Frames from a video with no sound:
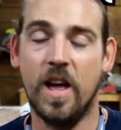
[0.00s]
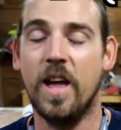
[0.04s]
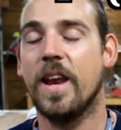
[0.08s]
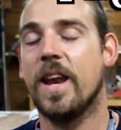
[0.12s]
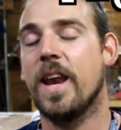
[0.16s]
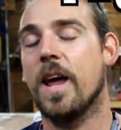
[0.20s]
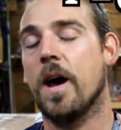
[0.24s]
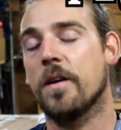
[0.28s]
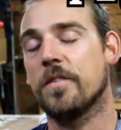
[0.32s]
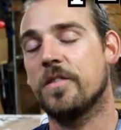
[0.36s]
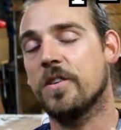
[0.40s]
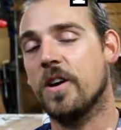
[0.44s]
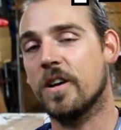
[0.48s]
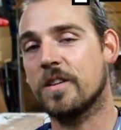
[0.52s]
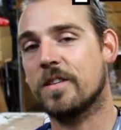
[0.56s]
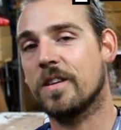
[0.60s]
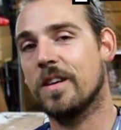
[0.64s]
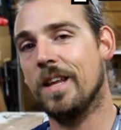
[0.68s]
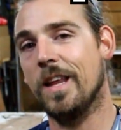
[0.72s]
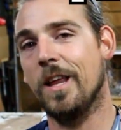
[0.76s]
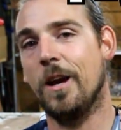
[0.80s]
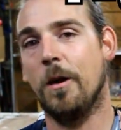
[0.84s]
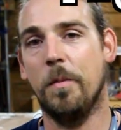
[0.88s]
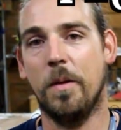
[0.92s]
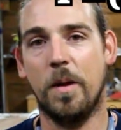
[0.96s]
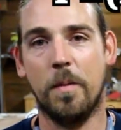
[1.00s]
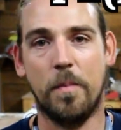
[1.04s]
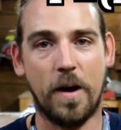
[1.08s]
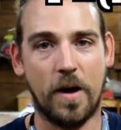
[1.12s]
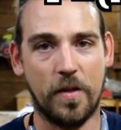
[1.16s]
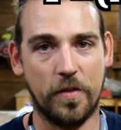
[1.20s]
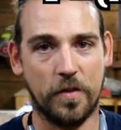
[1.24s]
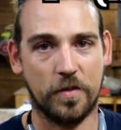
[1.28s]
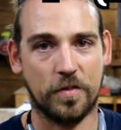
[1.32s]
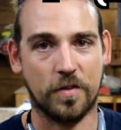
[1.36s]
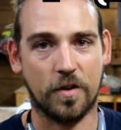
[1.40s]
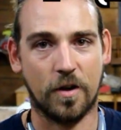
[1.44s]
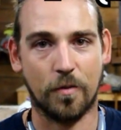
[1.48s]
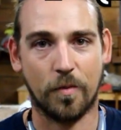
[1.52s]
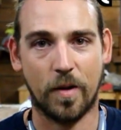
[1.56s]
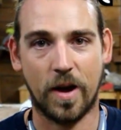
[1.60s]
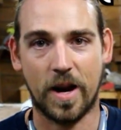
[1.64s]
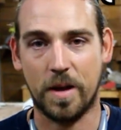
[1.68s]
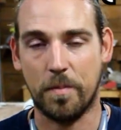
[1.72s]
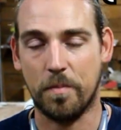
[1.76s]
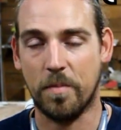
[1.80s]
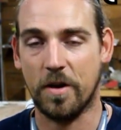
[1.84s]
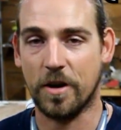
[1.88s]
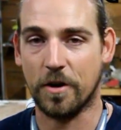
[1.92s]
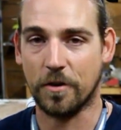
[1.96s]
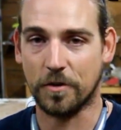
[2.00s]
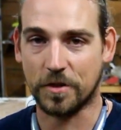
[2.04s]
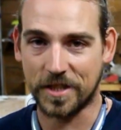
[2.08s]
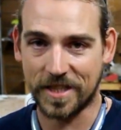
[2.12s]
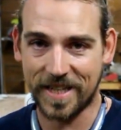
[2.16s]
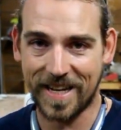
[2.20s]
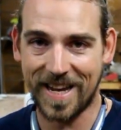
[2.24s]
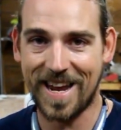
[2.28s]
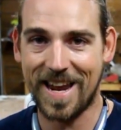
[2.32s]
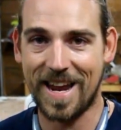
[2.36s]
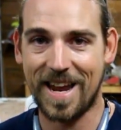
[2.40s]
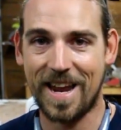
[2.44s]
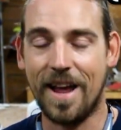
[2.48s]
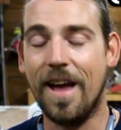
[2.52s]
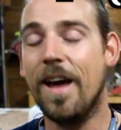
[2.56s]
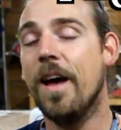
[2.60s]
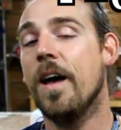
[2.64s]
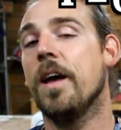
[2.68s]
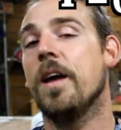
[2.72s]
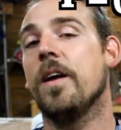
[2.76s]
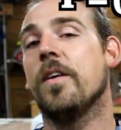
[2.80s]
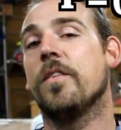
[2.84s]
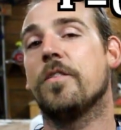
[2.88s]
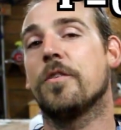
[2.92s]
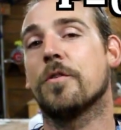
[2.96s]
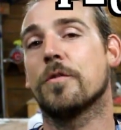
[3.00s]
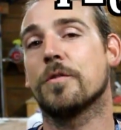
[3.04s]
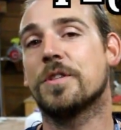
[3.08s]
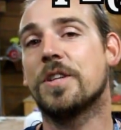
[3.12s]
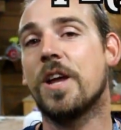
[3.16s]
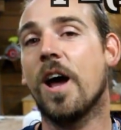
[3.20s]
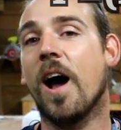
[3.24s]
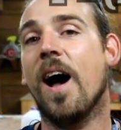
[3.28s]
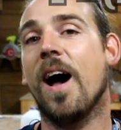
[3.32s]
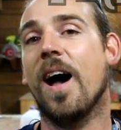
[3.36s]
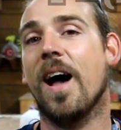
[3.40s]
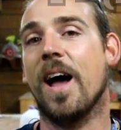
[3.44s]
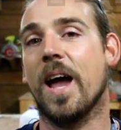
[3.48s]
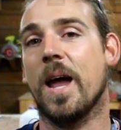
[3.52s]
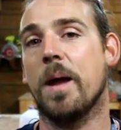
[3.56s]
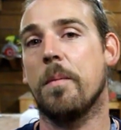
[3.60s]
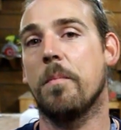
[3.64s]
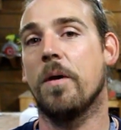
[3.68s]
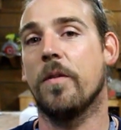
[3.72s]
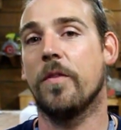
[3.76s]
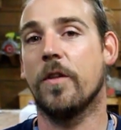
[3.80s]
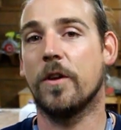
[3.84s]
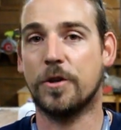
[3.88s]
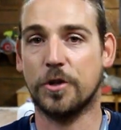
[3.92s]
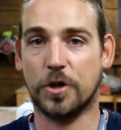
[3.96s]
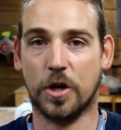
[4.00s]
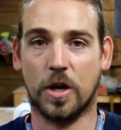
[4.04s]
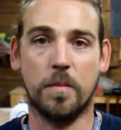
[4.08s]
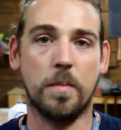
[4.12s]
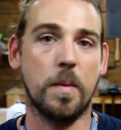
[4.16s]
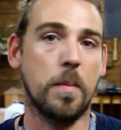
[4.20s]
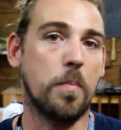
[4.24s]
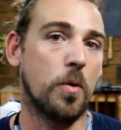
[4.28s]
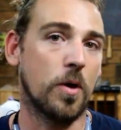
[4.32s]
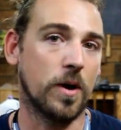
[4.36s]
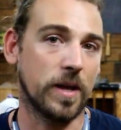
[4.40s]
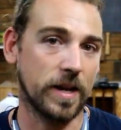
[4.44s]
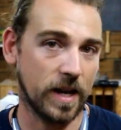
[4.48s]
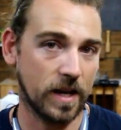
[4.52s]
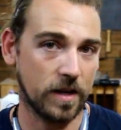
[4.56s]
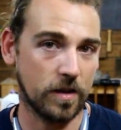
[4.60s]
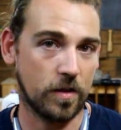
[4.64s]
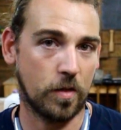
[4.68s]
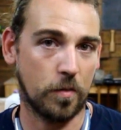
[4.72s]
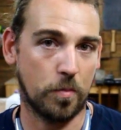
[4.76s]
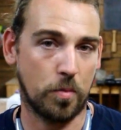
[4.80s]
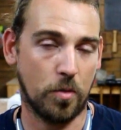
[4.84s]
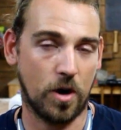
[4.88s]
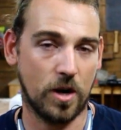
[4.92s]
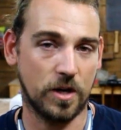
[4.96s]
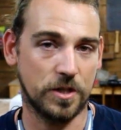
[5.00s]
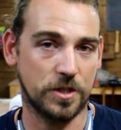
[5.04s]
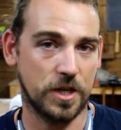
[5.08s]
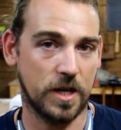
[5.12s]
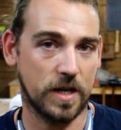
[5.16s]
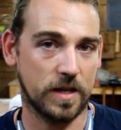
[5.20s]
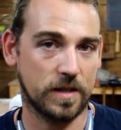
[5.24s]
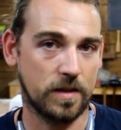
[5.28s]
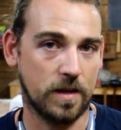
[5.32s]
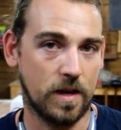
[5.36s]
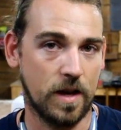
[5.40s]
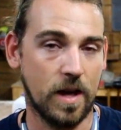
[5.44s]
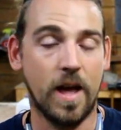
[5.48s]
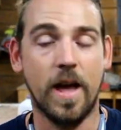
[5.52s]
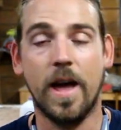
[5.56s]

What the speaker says: Now I talked a little bit about this already, but your T is your time that you're going to be putting into the project,